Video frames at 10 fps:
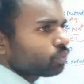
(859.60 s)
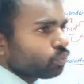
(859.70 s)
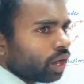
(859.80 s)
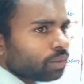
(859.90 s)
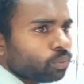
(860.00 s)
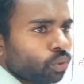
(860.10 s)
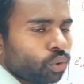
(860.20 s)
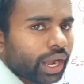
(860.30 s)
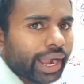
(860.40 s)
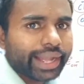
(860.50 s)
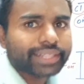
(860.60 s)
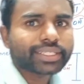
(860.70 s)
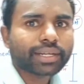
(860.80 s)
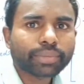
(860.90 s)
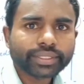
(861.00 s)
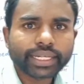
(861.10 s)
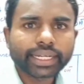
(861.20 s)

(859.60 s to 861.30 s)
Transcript: or more ions are present